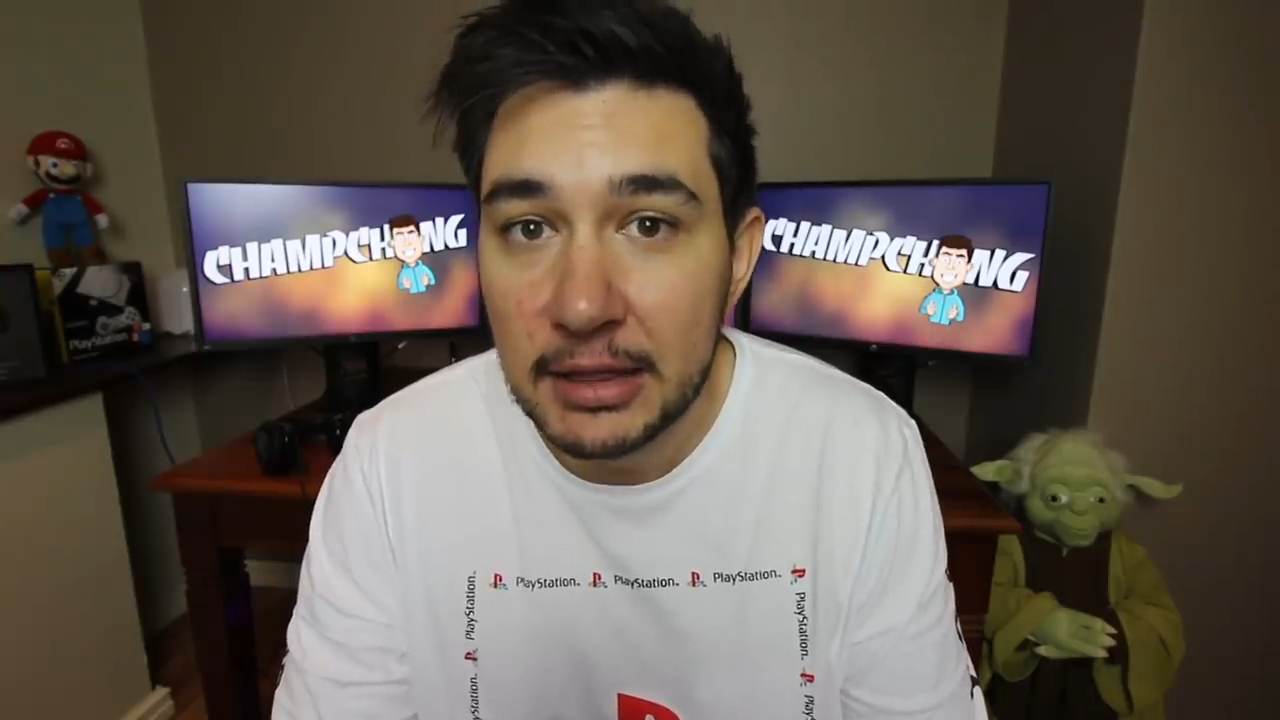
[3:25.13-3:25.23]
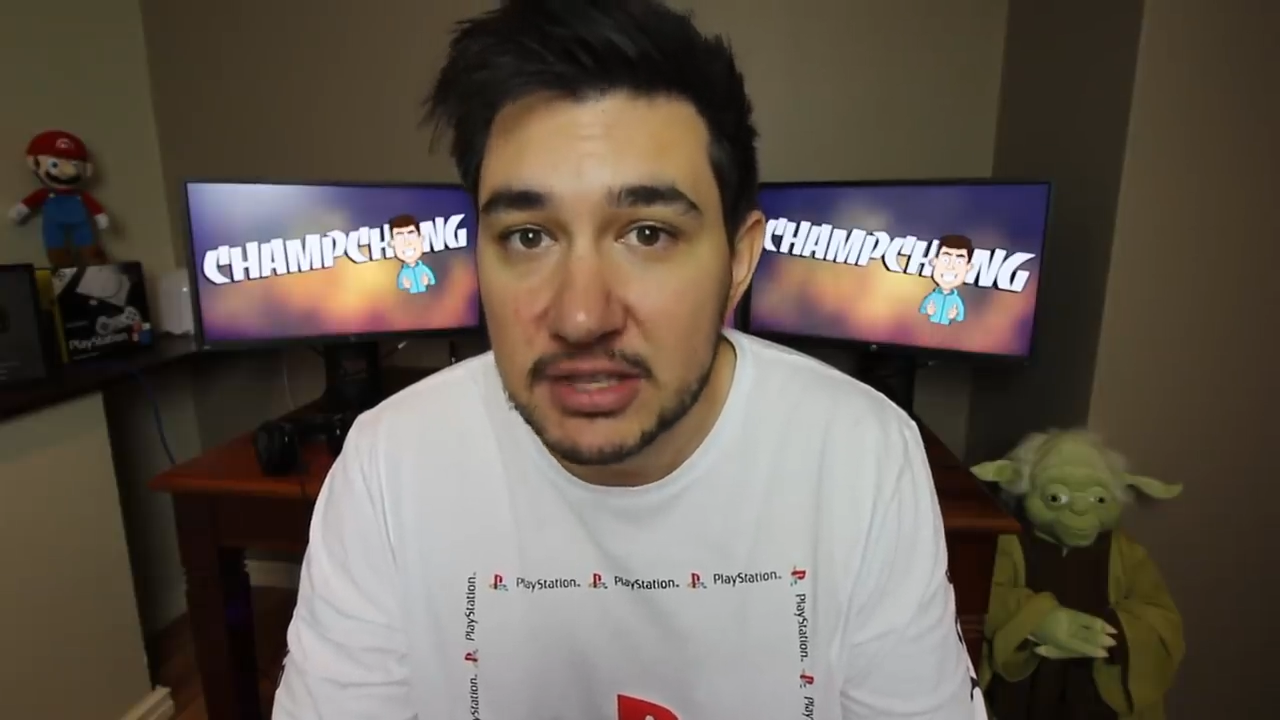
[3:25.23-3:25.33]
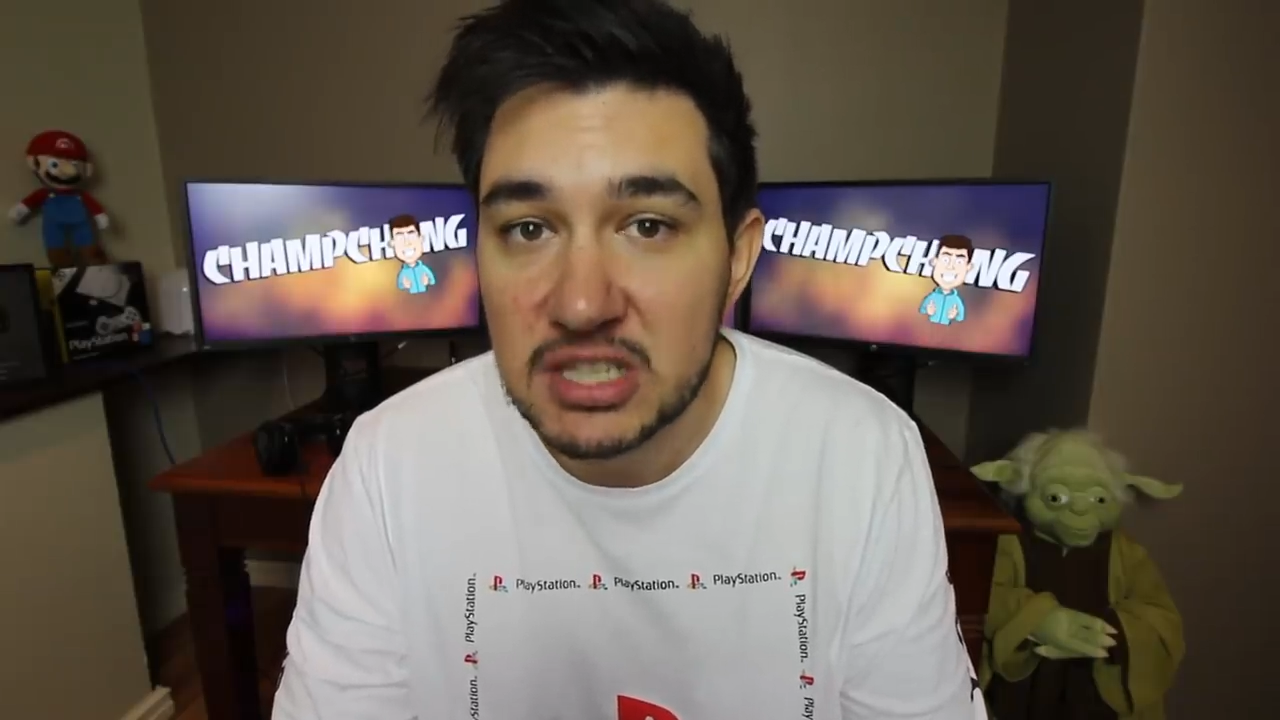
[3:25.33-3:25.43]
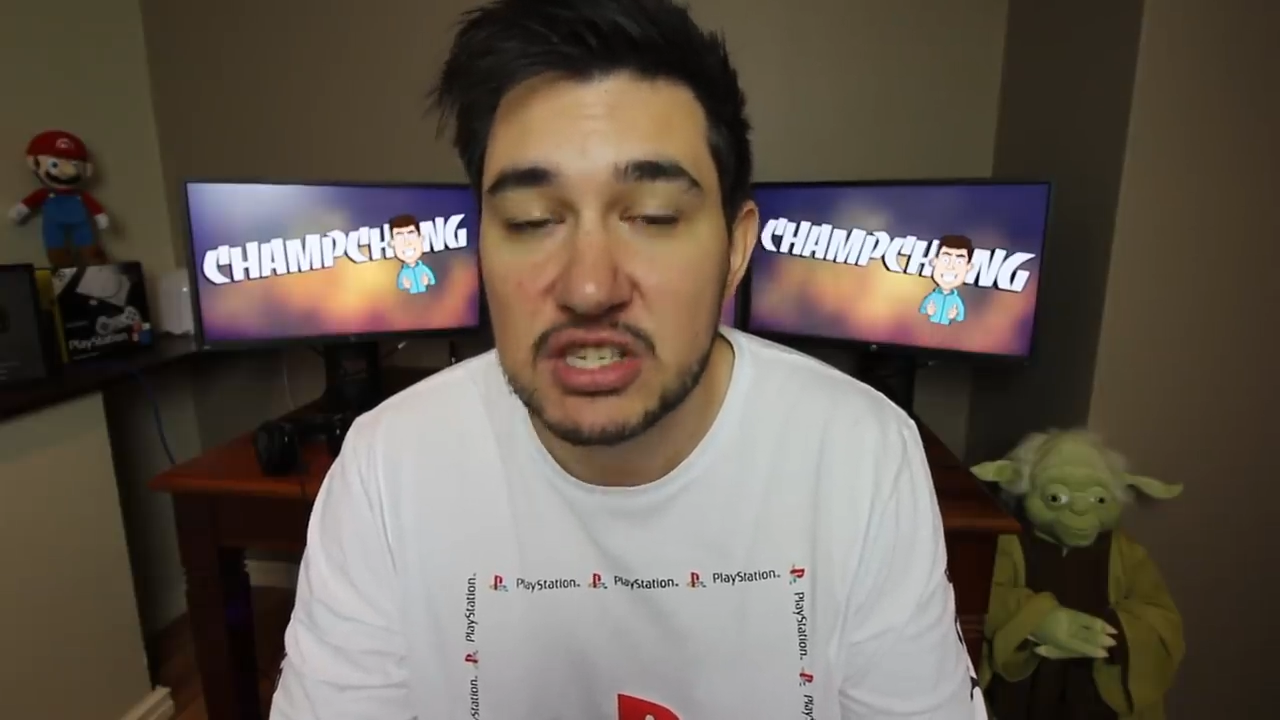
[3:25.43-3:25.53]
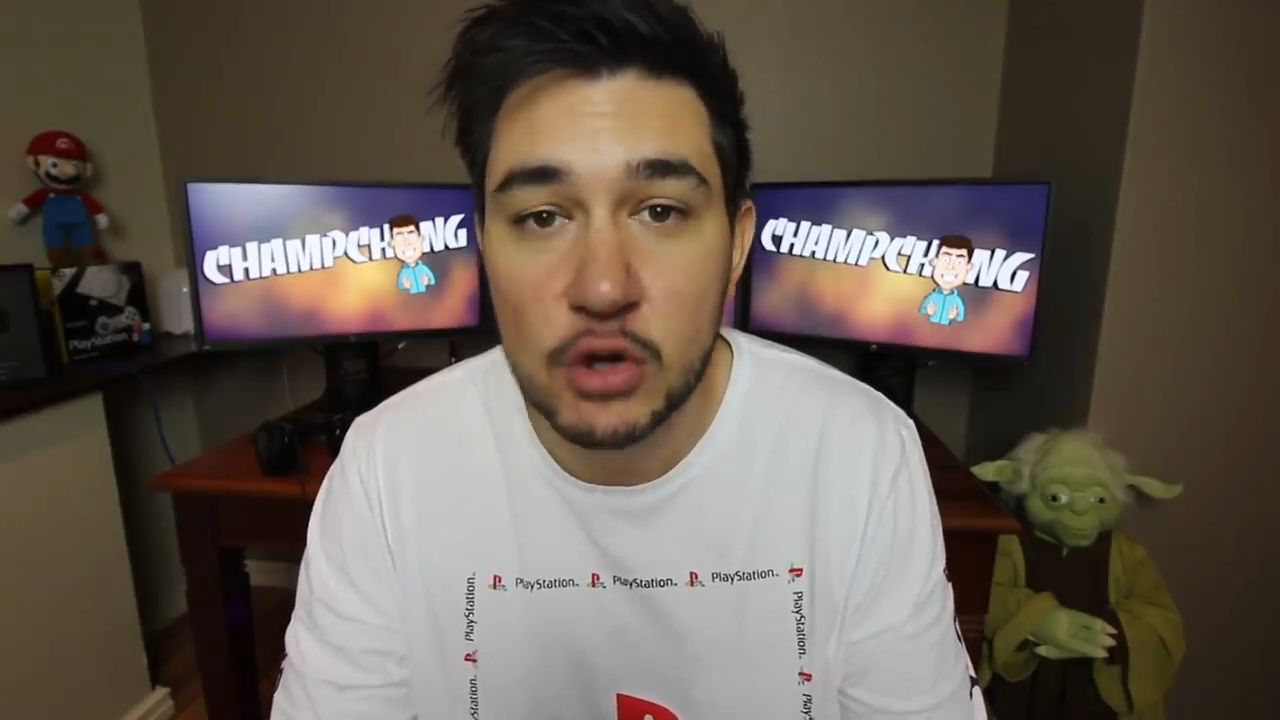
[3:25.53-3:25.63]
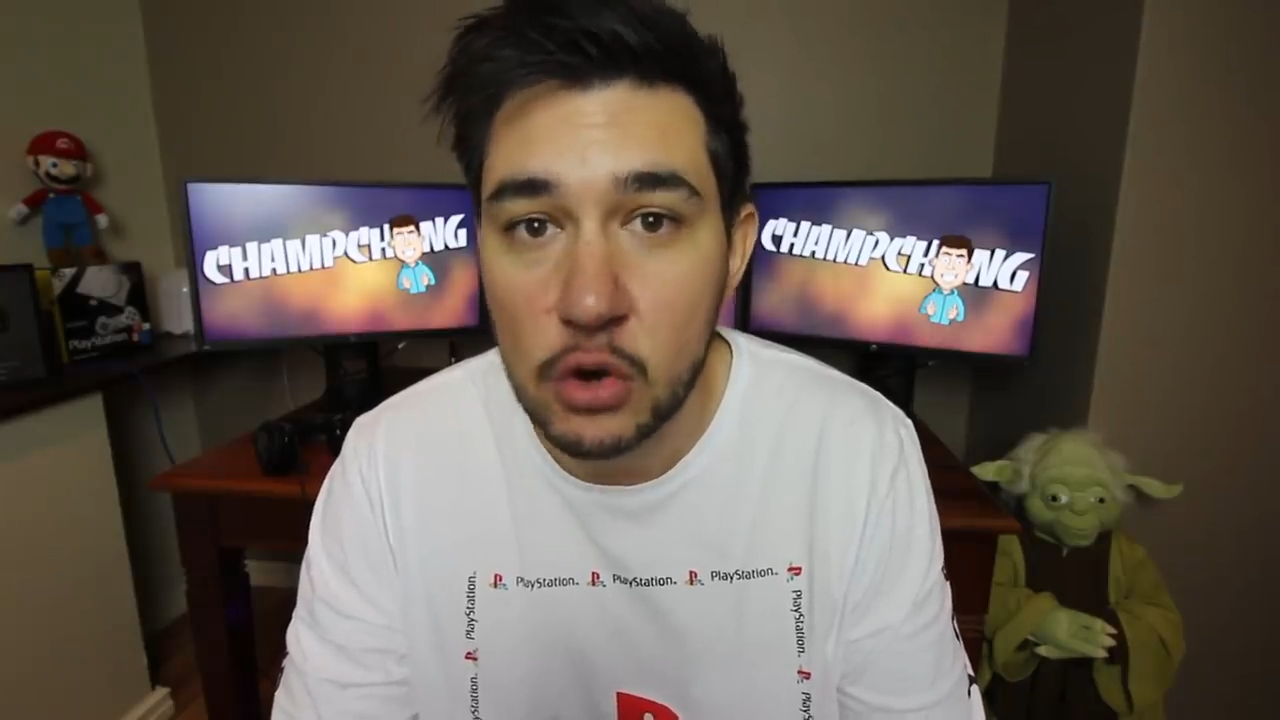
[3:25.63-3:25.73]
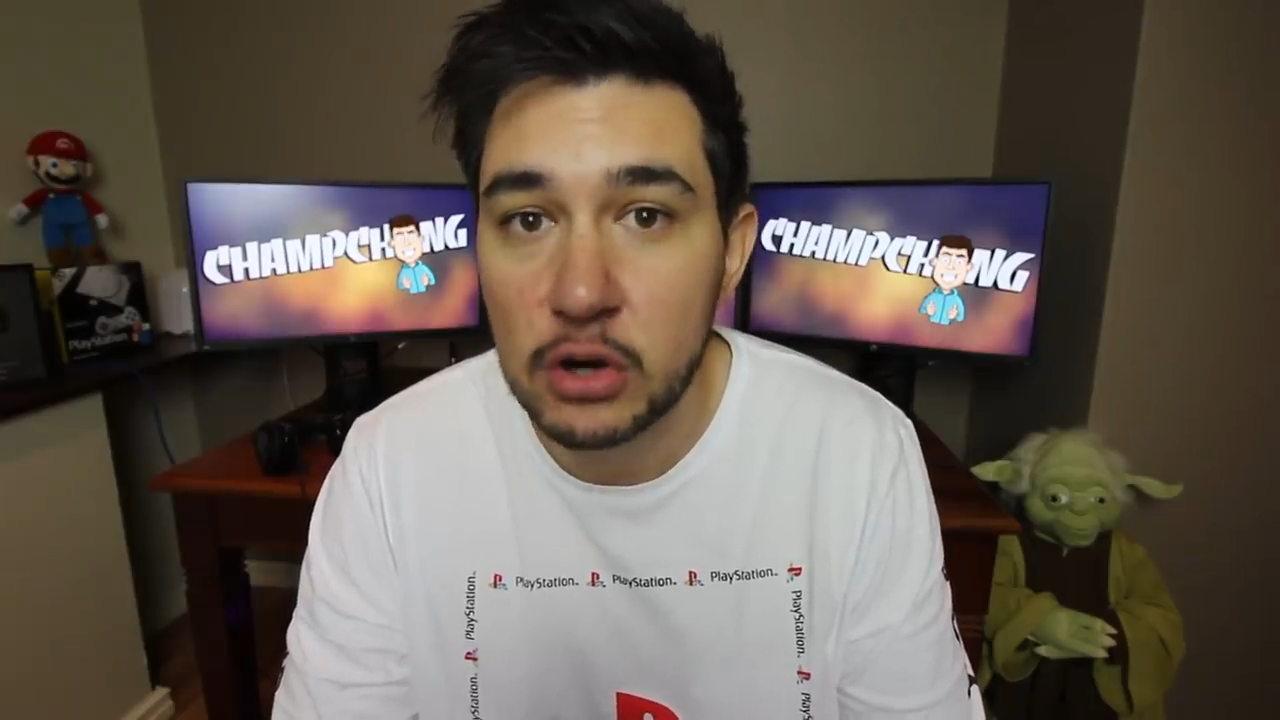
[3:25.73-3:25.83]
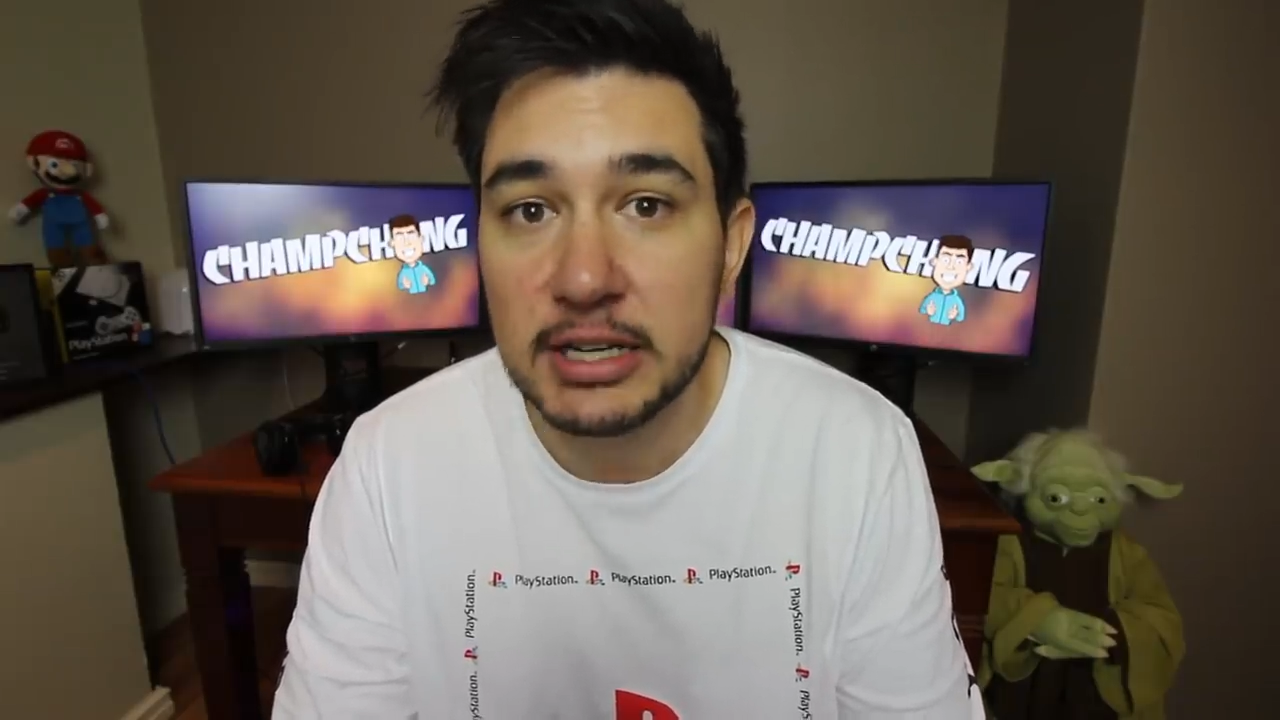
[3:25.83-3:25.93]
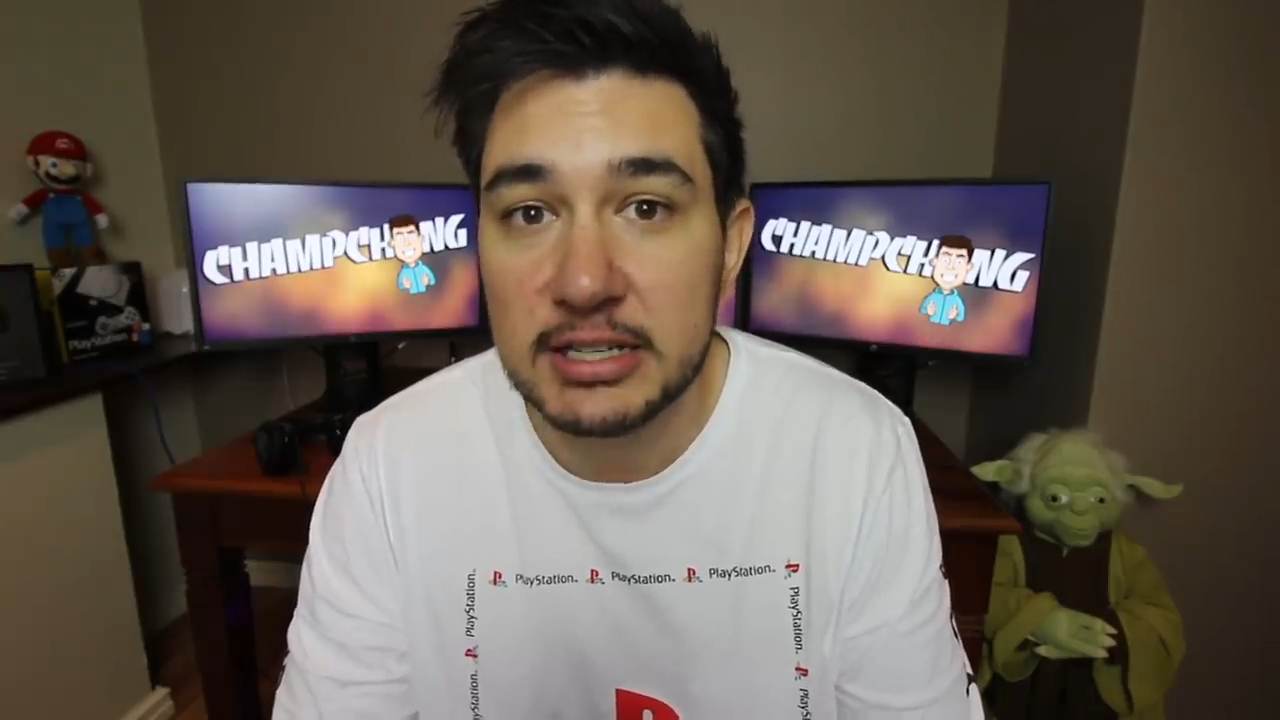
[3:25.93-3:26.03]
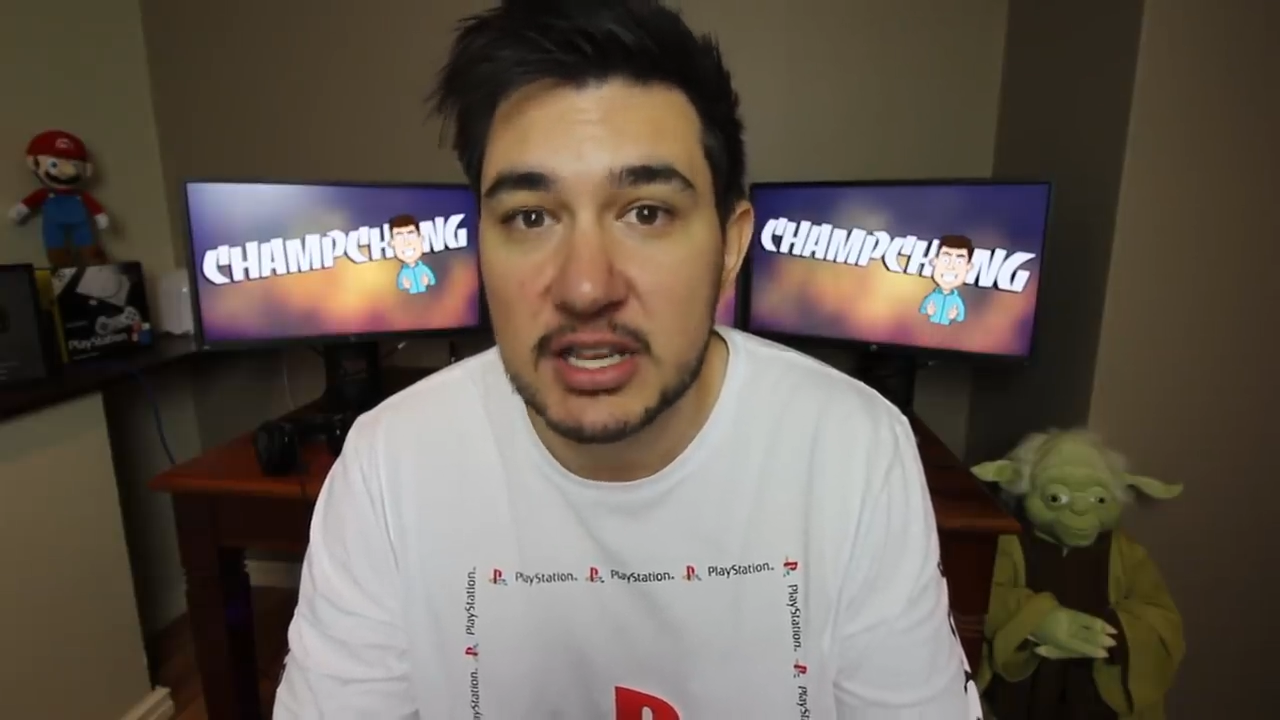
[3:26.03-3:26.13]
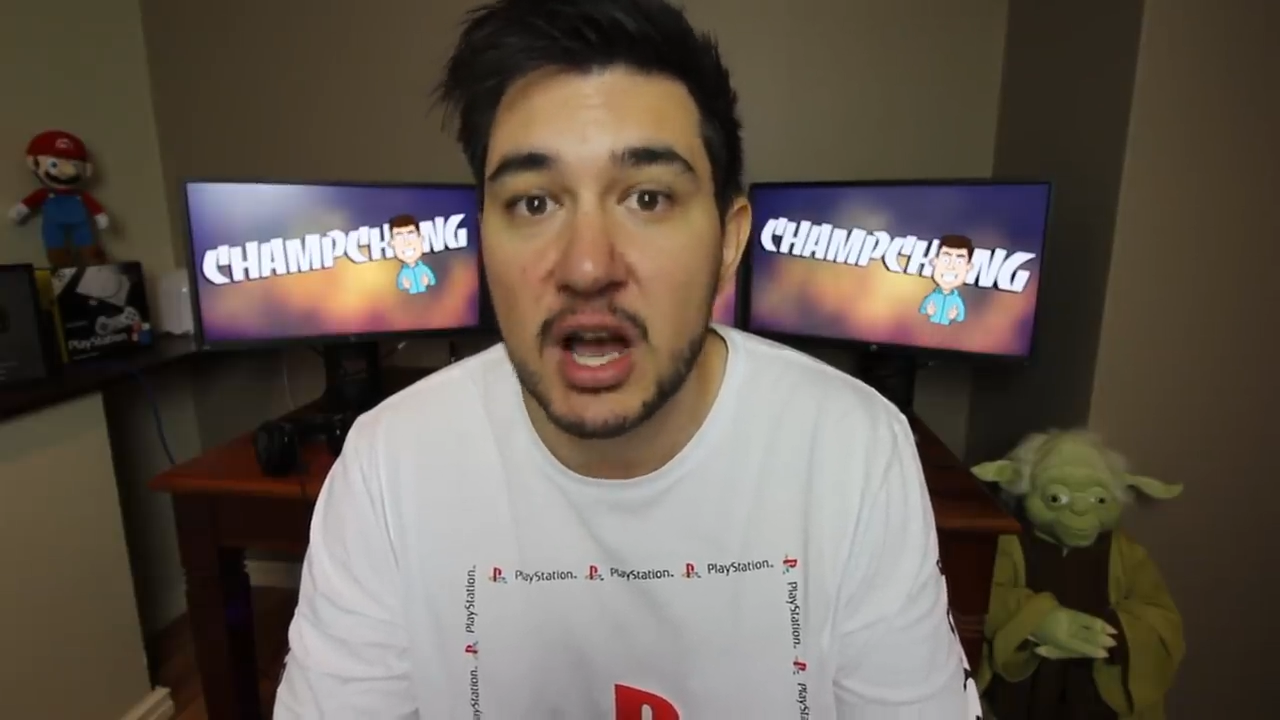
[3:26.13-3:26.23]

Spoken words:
and the stories